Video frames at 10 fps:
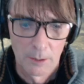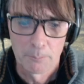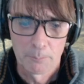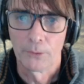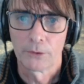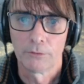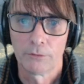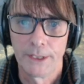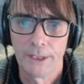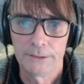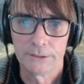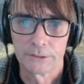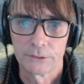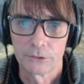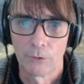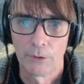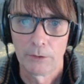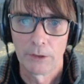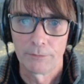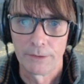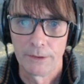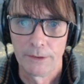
product of negations. So I have